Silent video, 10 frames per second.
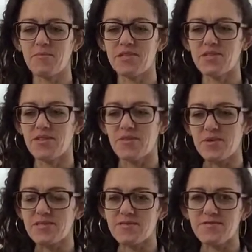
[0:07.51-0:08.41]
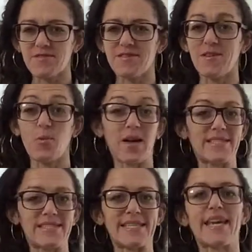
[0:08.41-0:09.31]
wishing you a wonderful
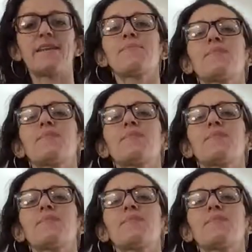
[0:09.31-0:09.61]
Wednesday.